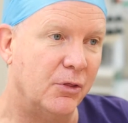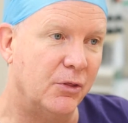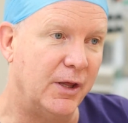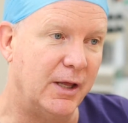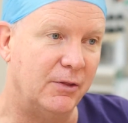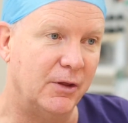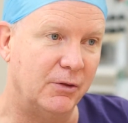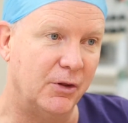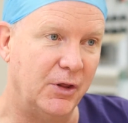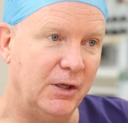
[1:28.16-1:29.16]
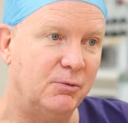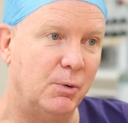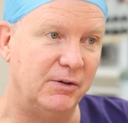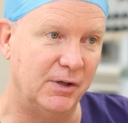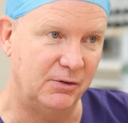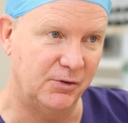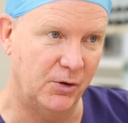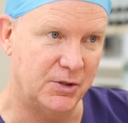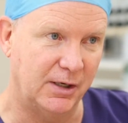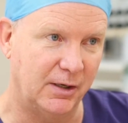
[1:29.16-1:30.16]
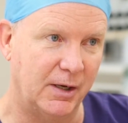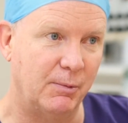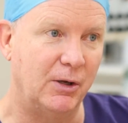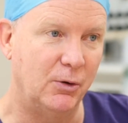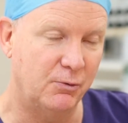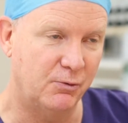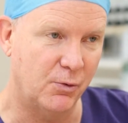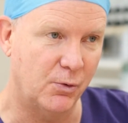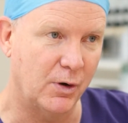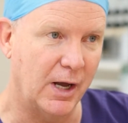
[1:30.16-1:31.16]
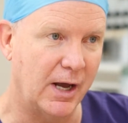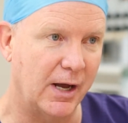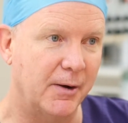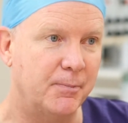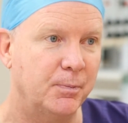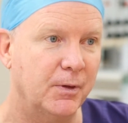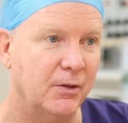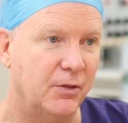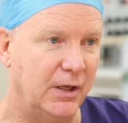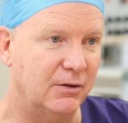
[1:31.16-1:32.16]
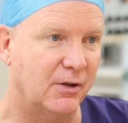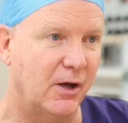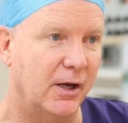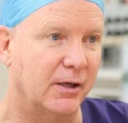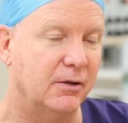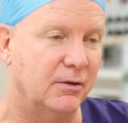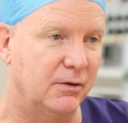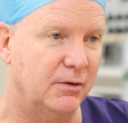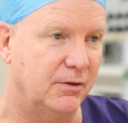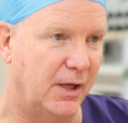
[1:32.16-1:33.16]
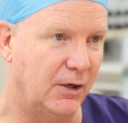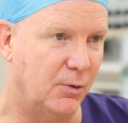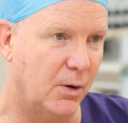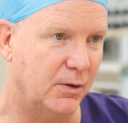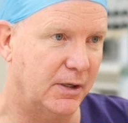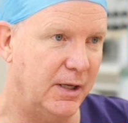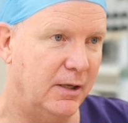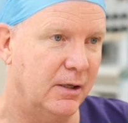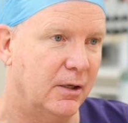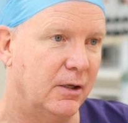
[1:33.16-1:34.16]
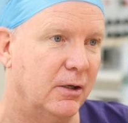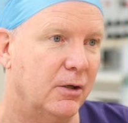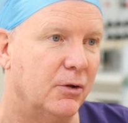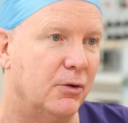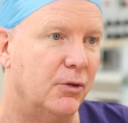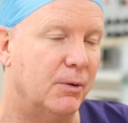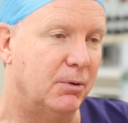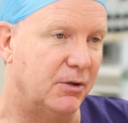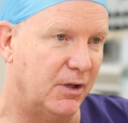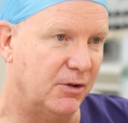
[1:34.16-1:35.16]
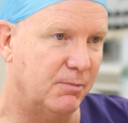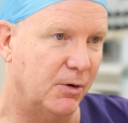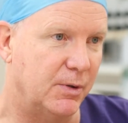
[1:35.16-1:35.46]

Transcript: The things we see surgically and we look for are things like skin quality, the platysma,